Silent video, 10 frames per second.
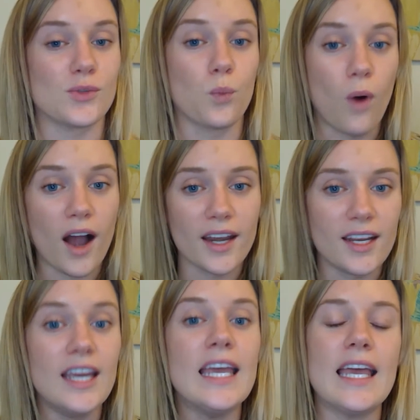One
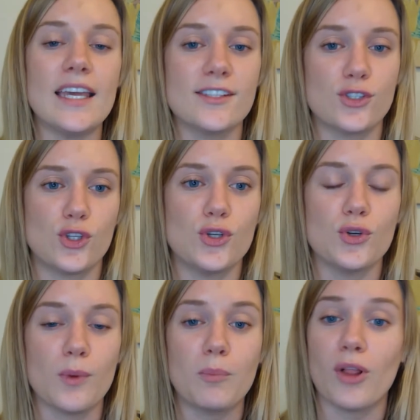is
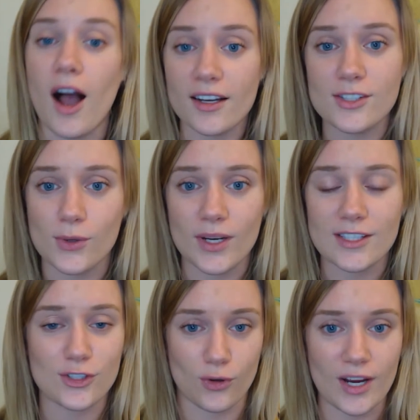to block student
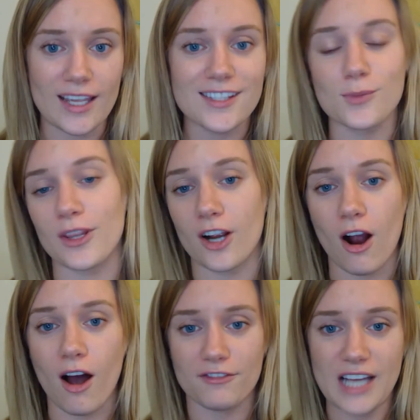screens when they're
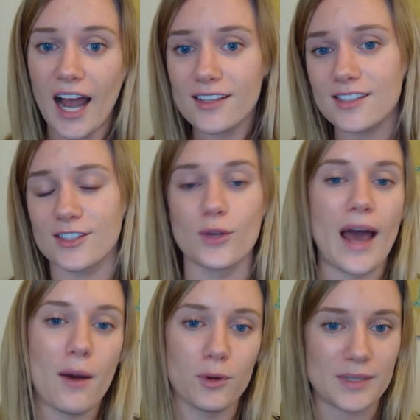off task. So
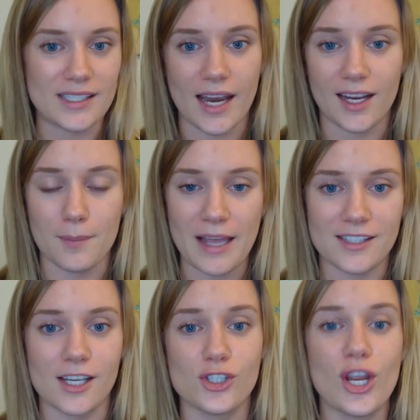that would be sending a
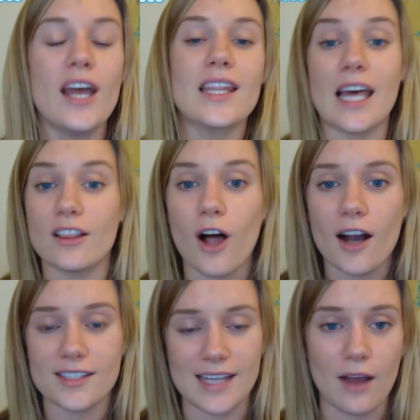message that
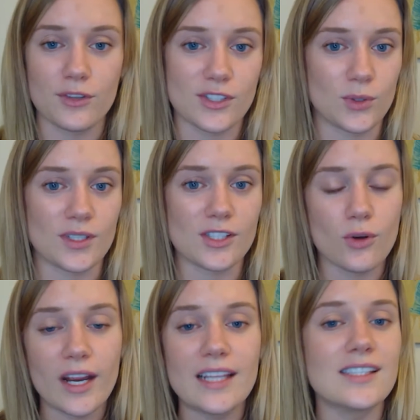locks down the student
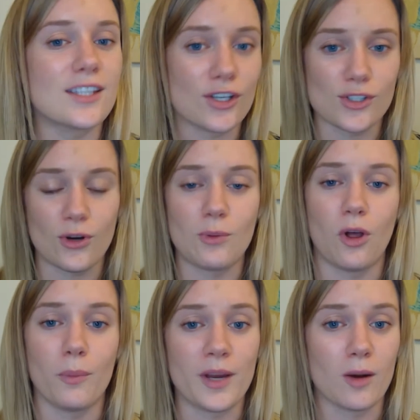screens. Their screen will
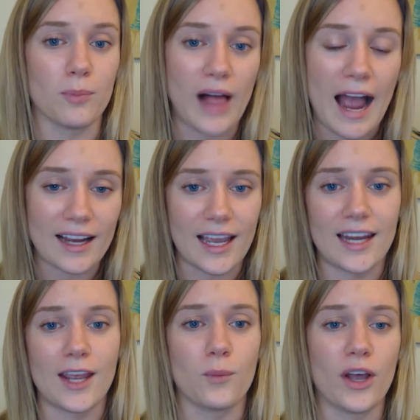appear black and
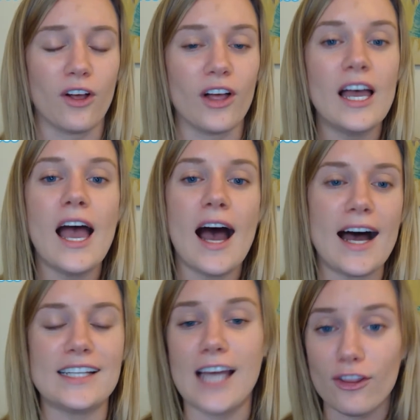it will
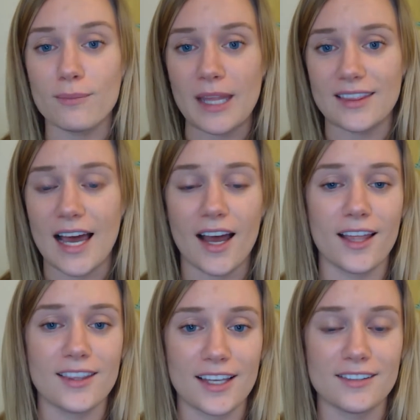tell them that
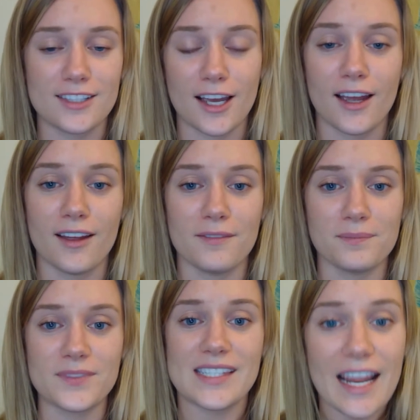the
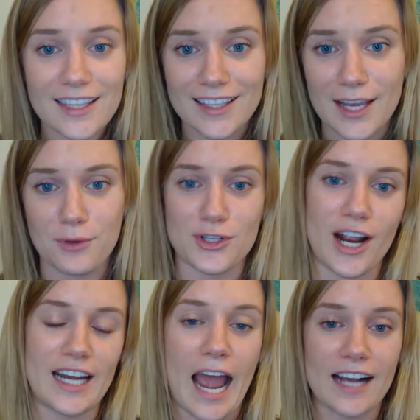site that they were
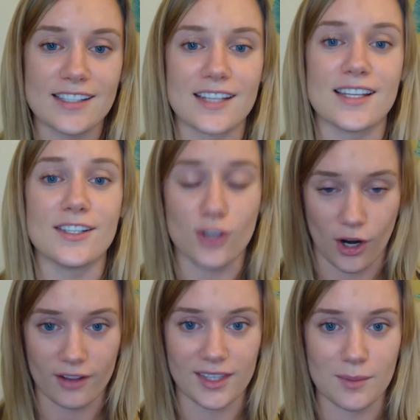trying to access is
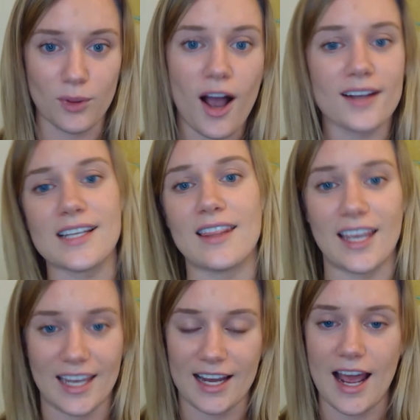currently blocked and they
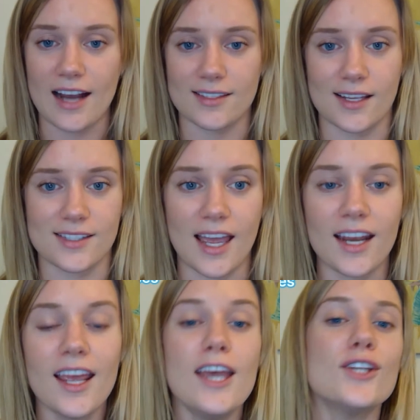can't access it.
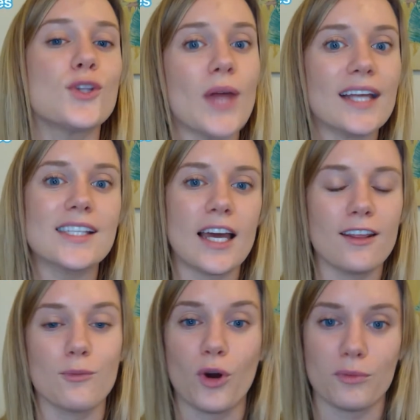So that's kind of
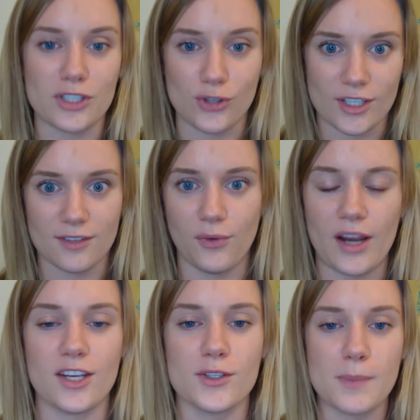the more restrictive way
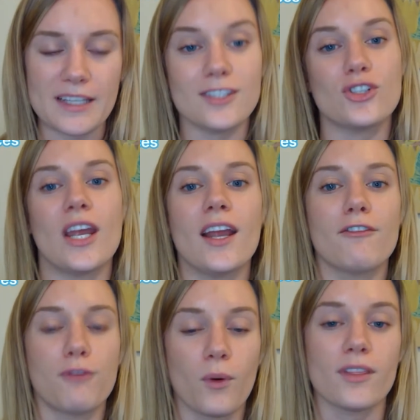to use messaging
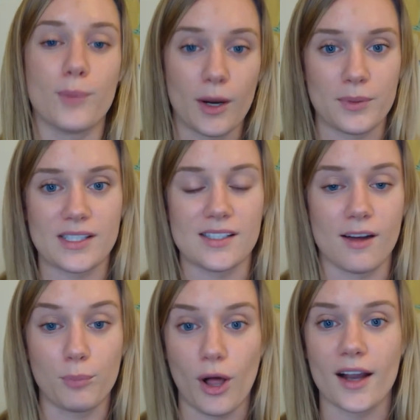for the purposes of
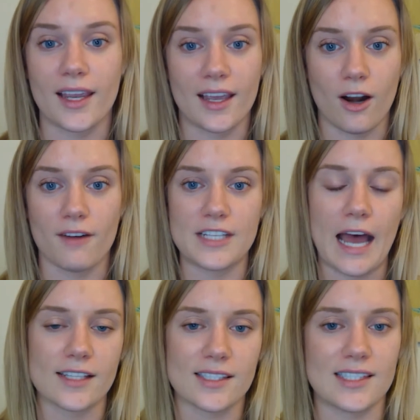blocking an
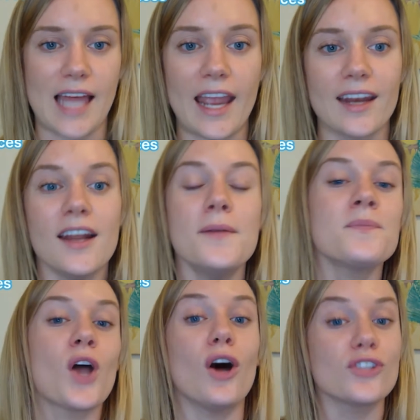off-task site.
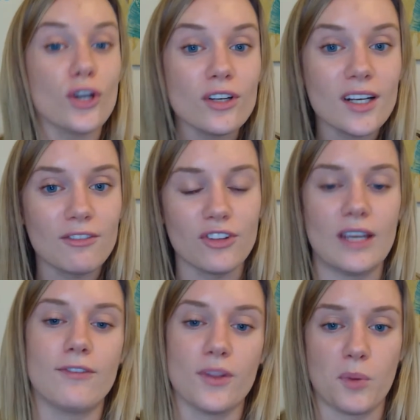Alternatively,
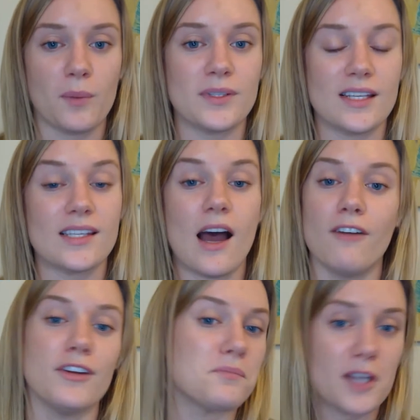for the purposes
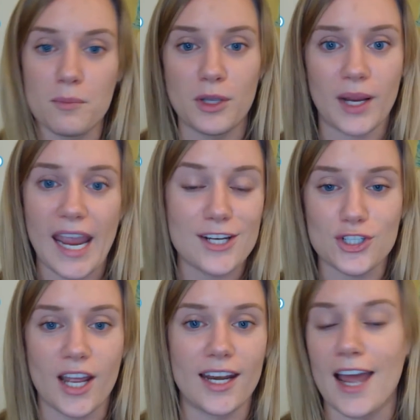of
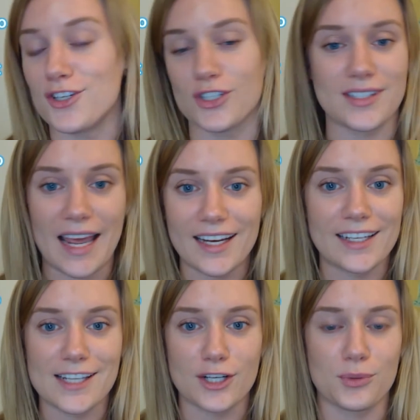communication and just getting in
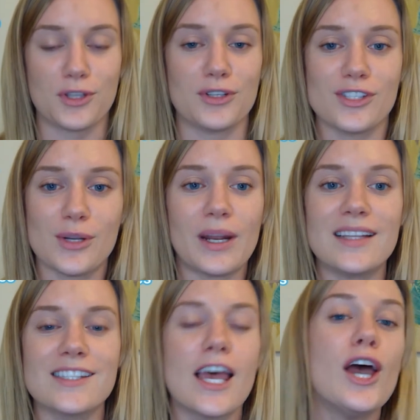touch with your
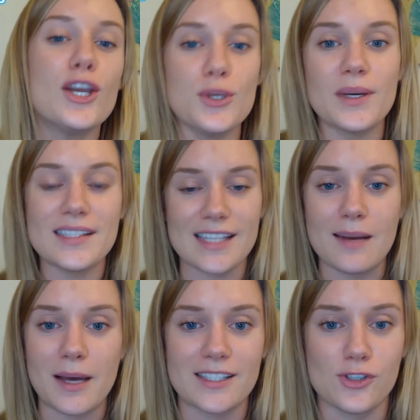students, you can send
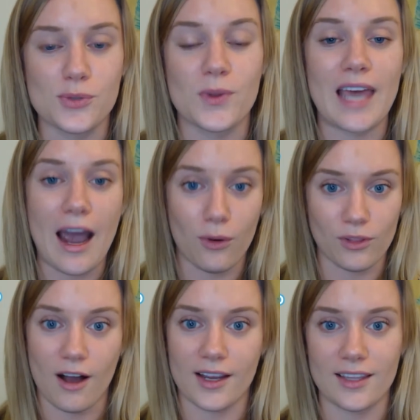messages without
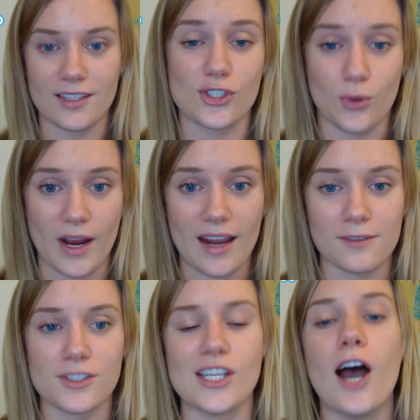locking the screen.
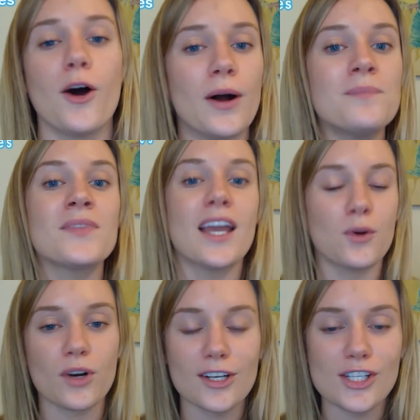So in
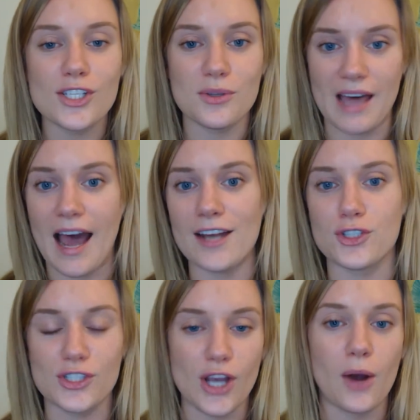order to do that,
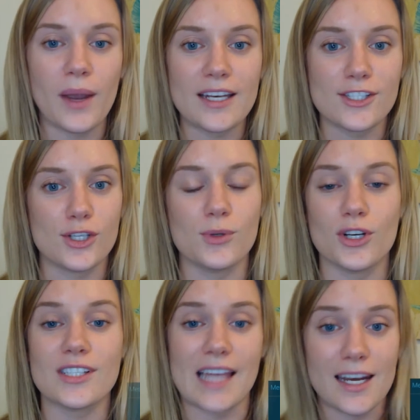just go into your
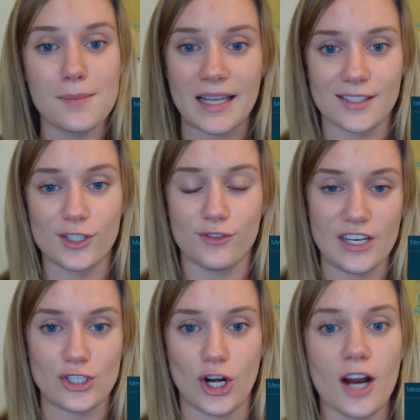send a message
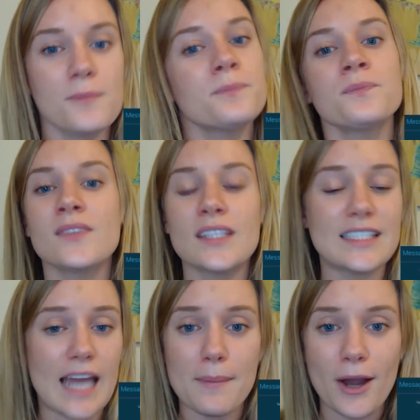feature,
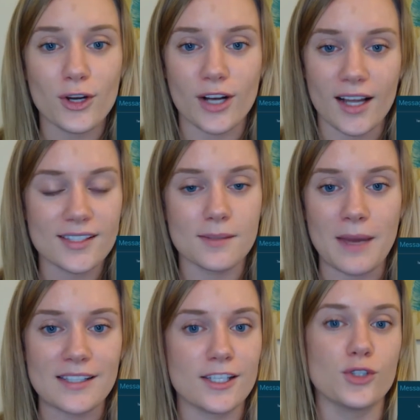type out your custom
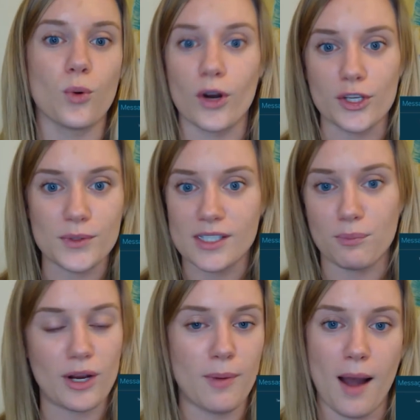message or use the
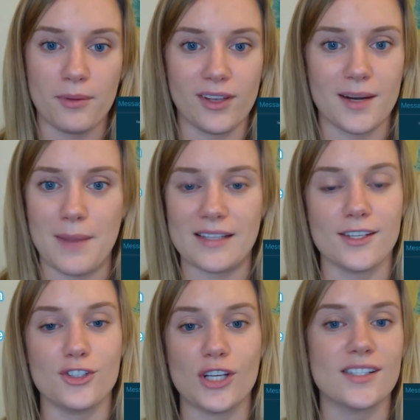pre-populated
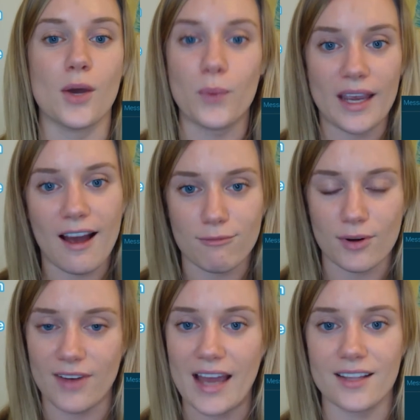messages that we have
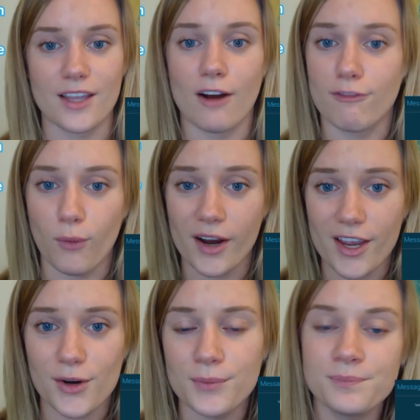provided there for
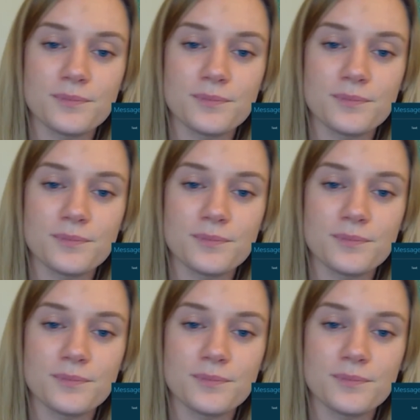you.